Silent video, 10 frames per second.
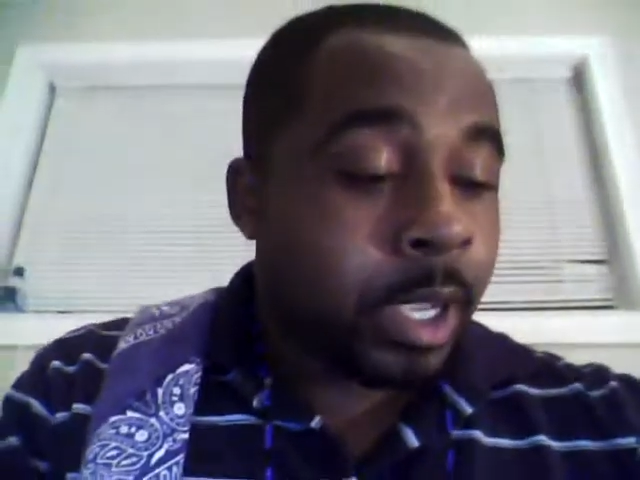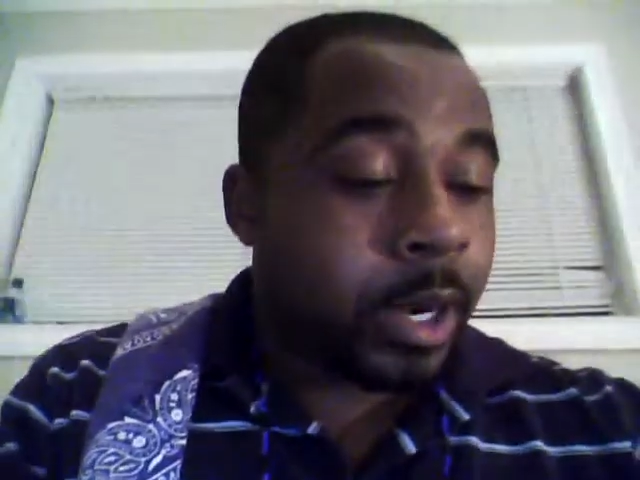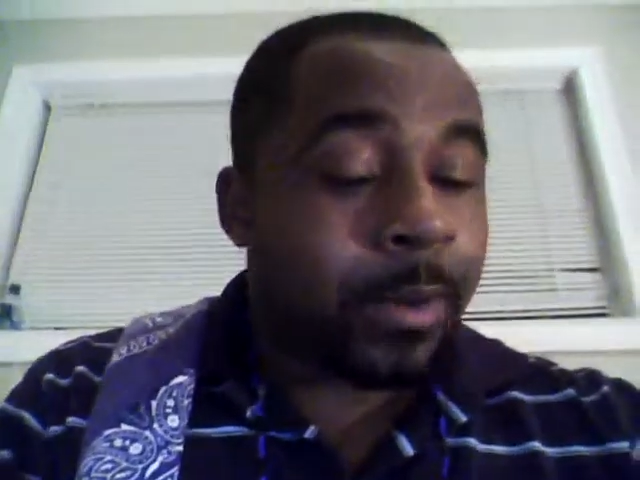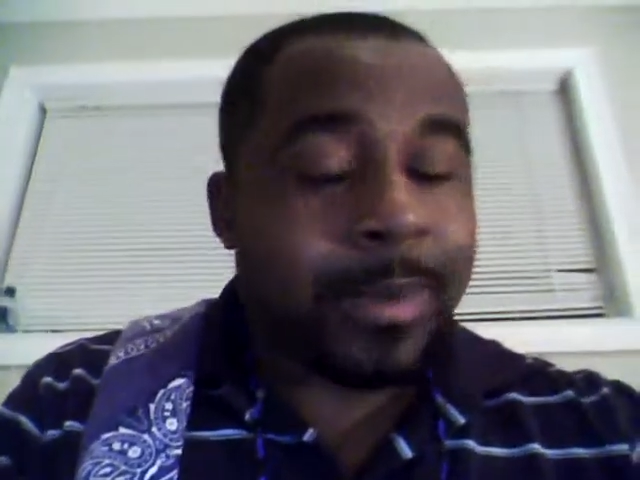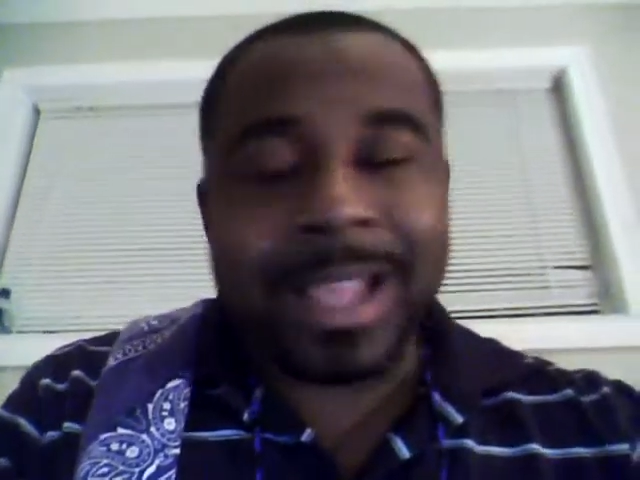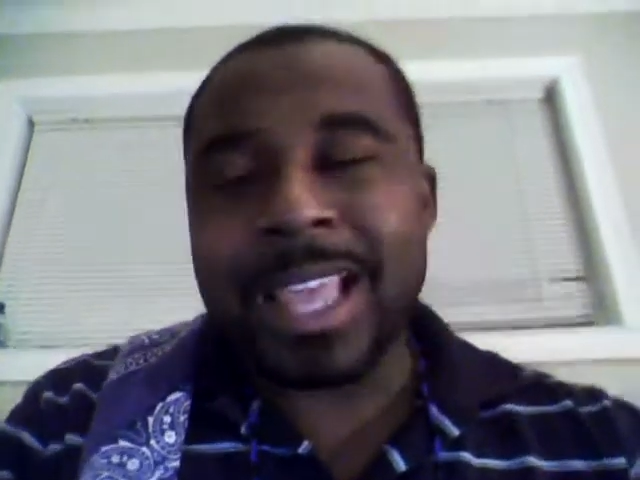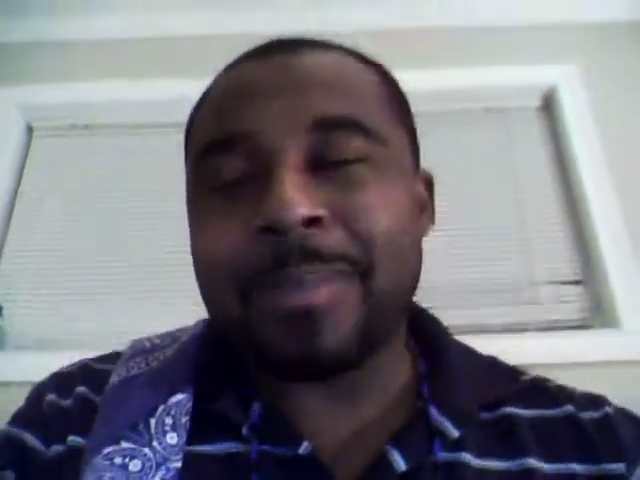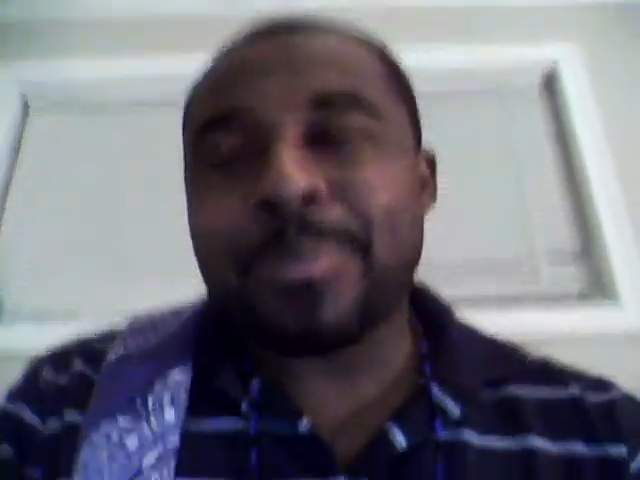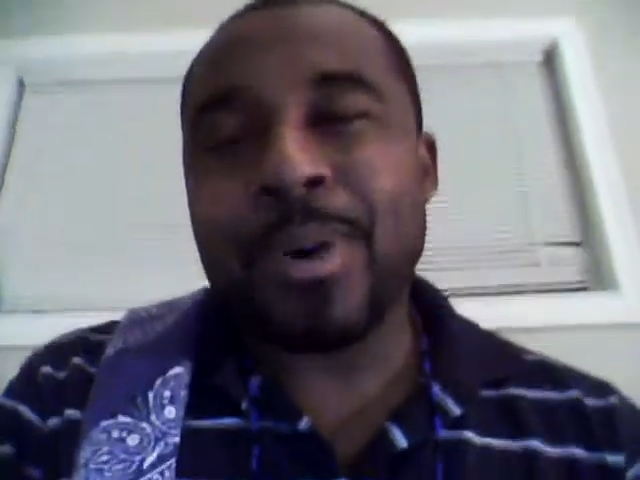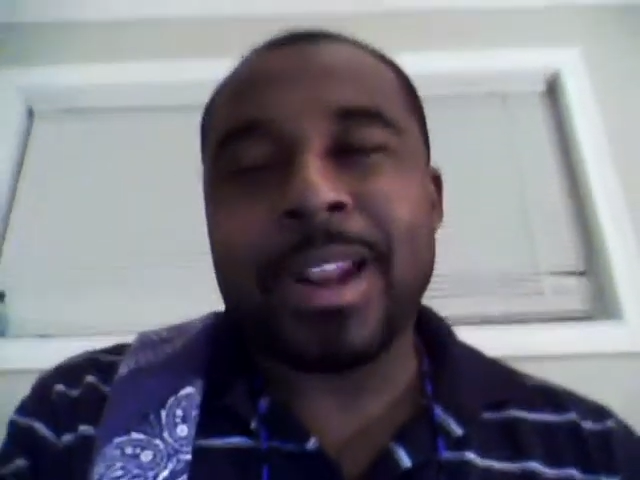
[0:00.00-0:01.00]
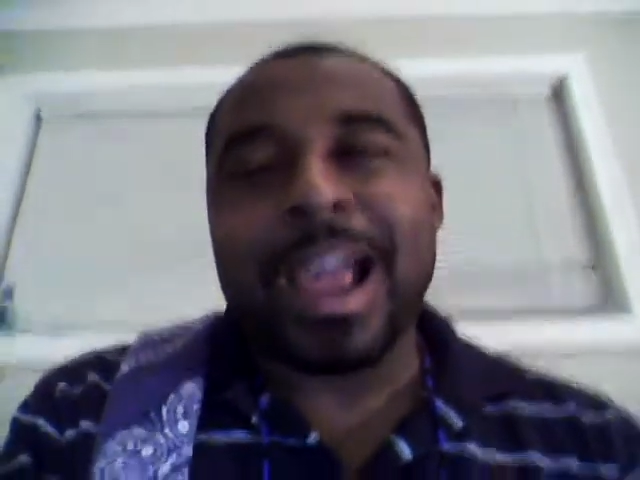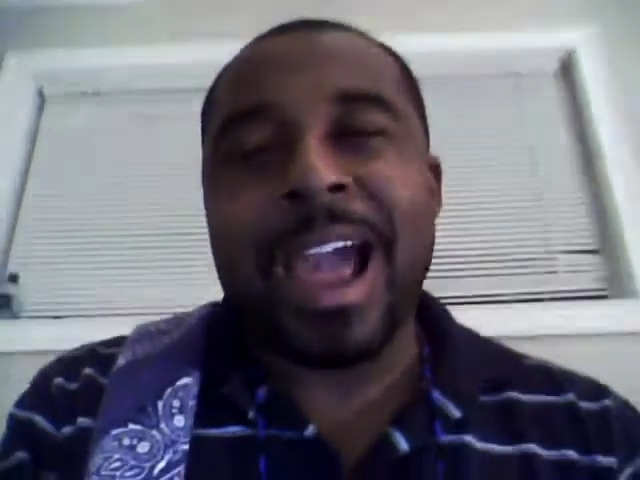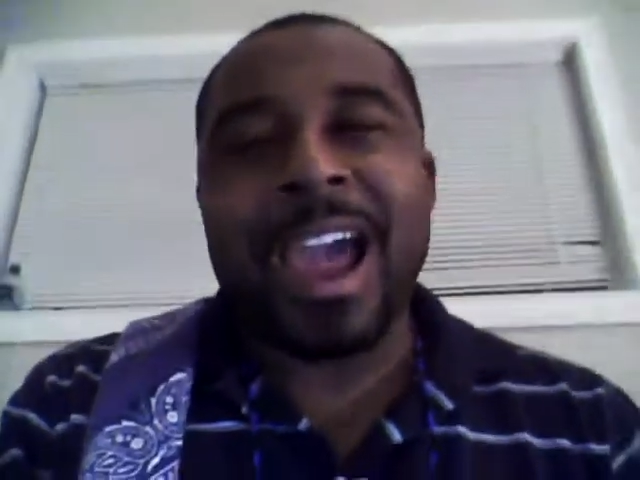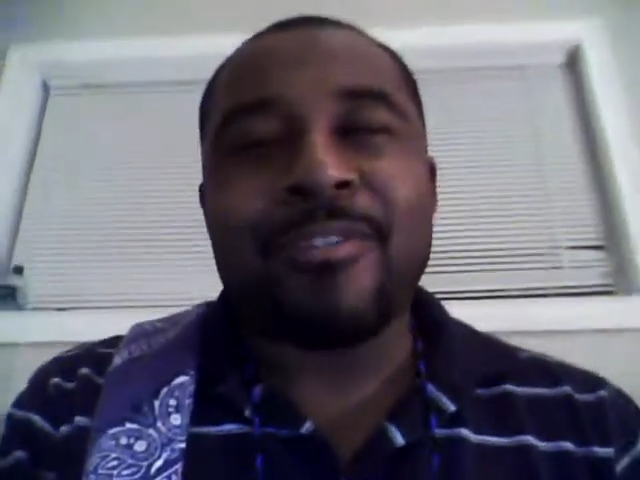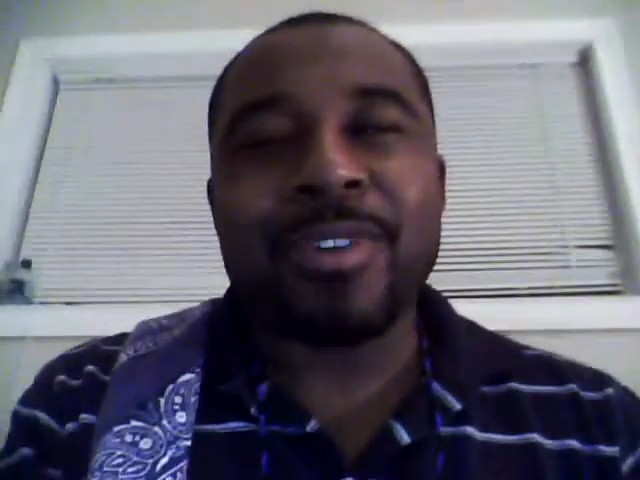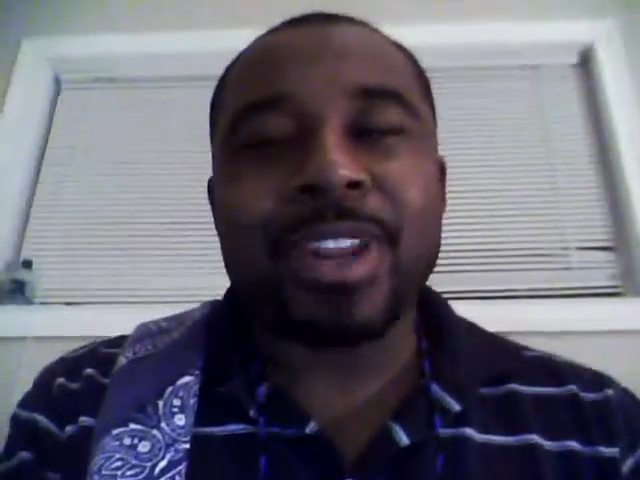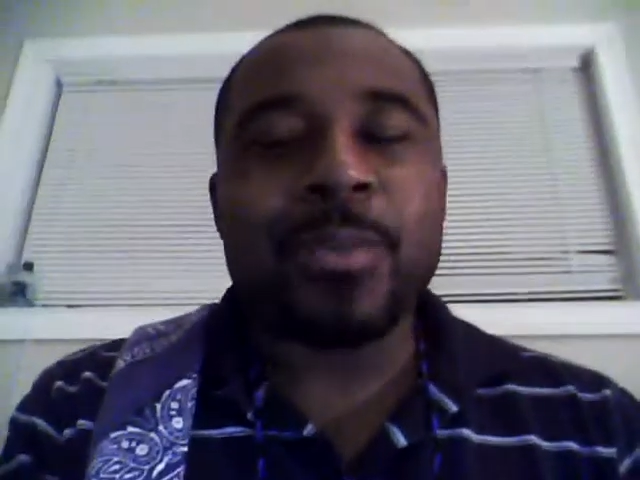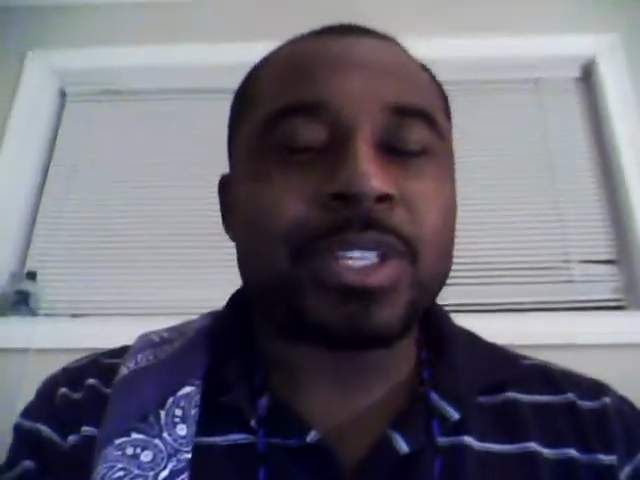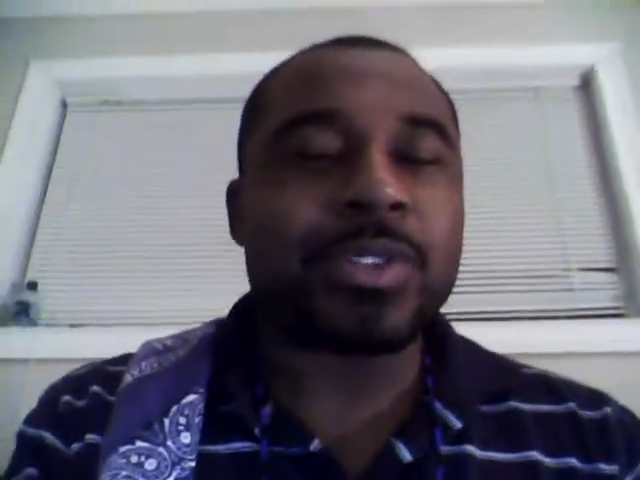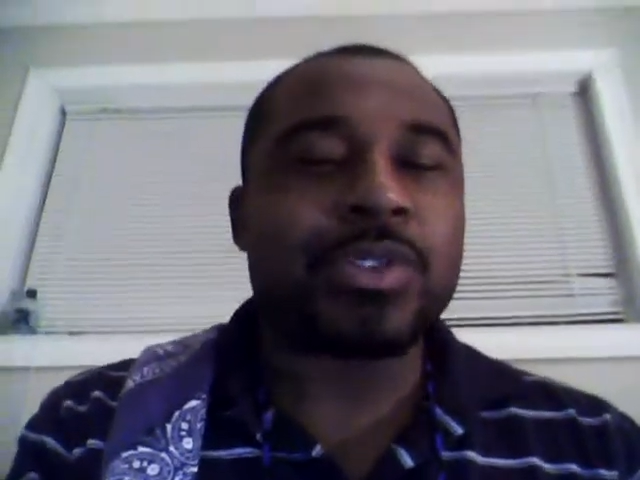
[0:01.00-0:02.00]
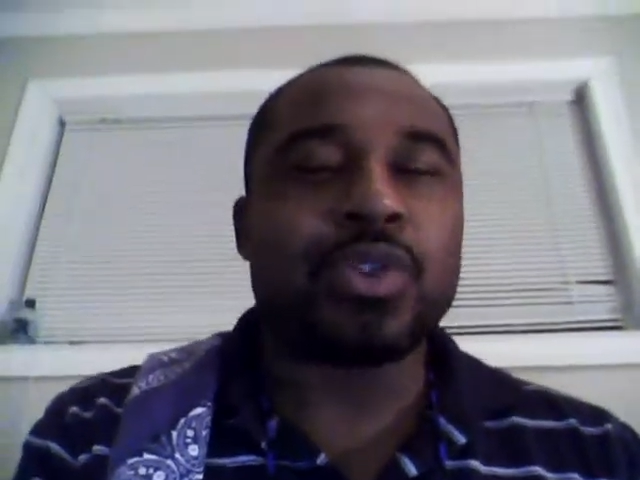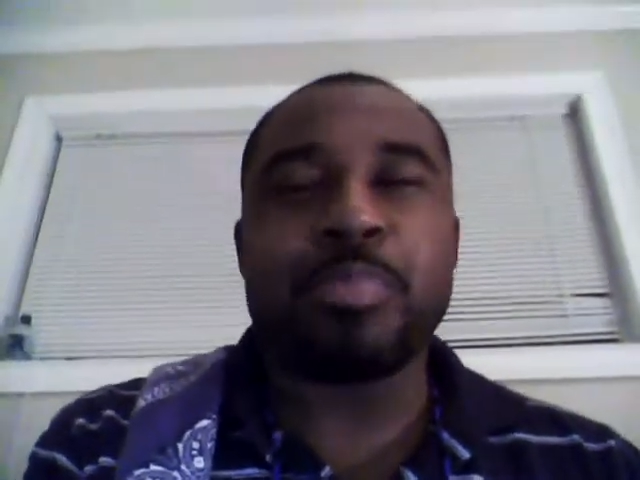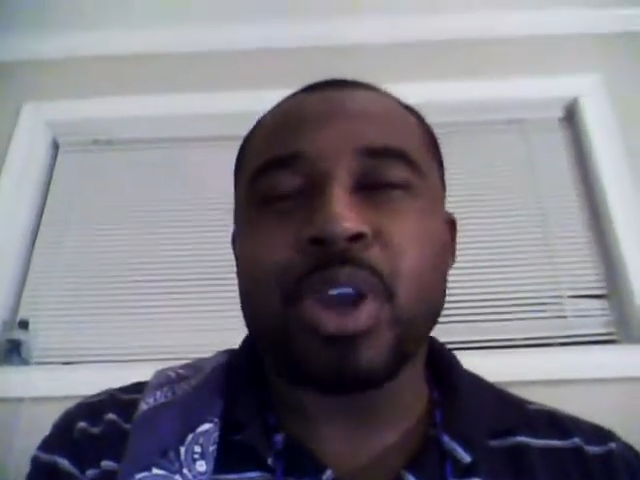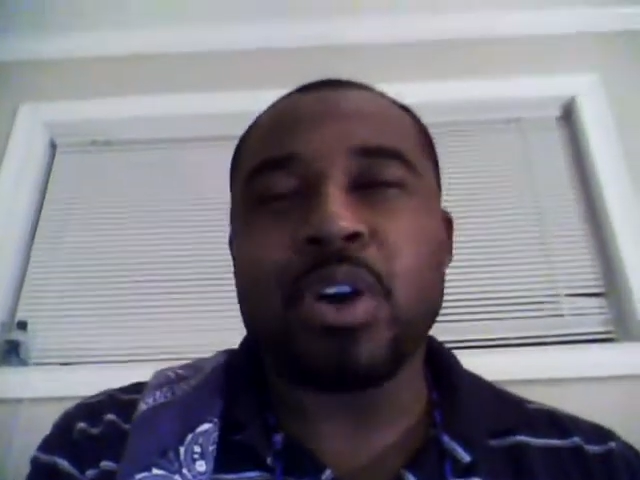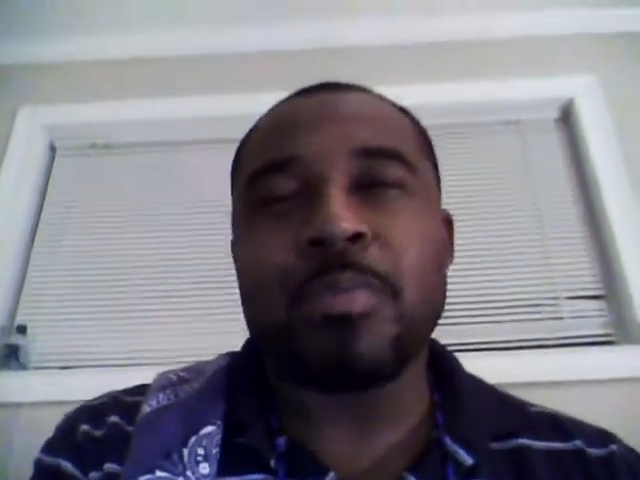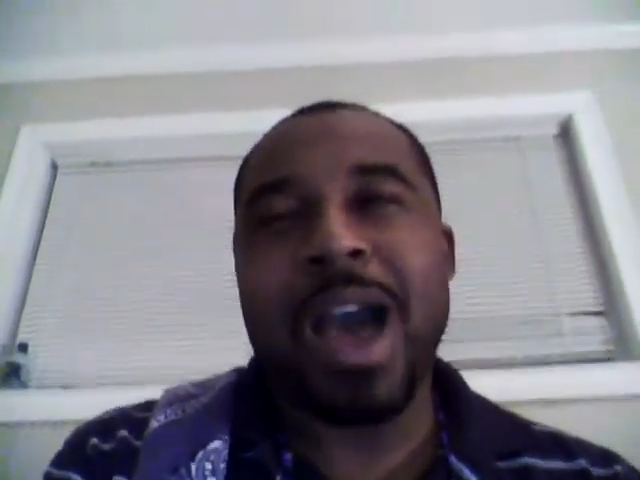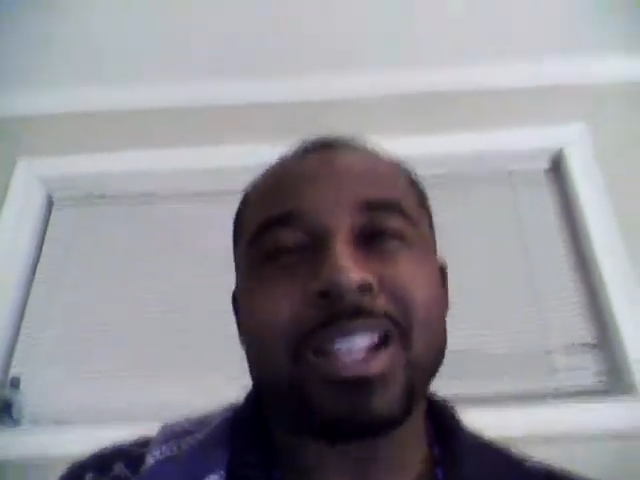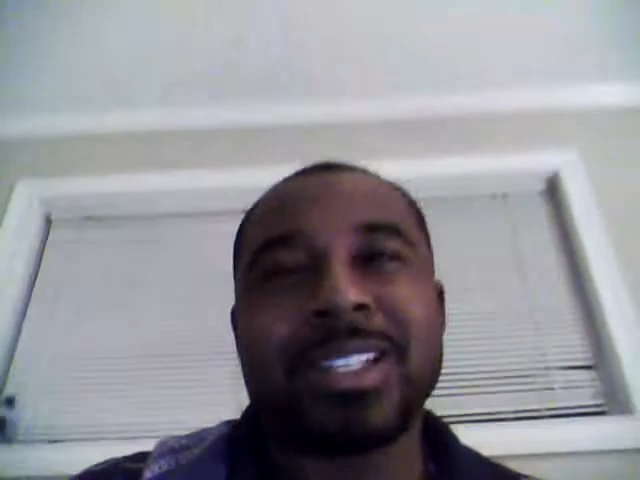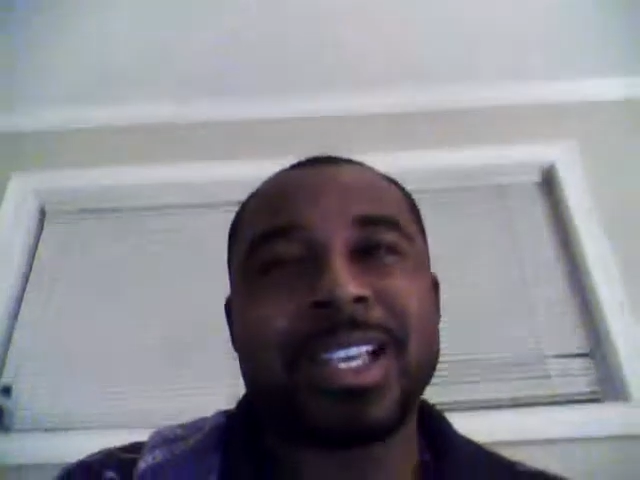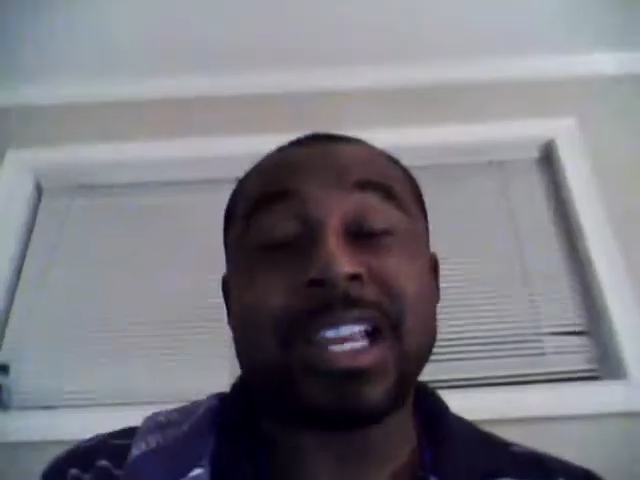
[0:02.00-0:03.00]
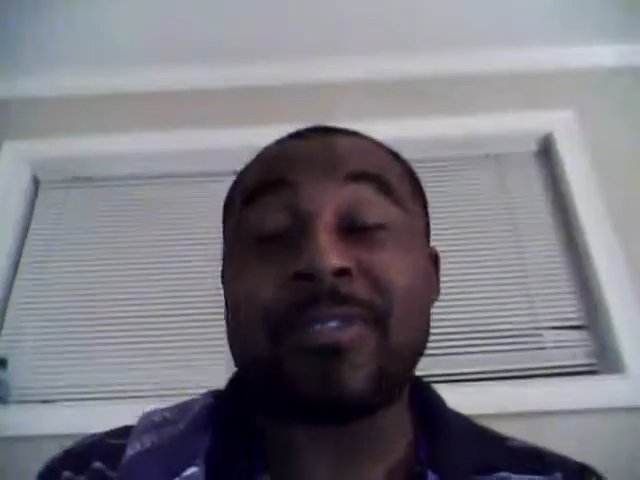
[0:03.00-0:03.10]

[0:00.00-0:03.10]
You know, at that point, I really wasn't too big on politics.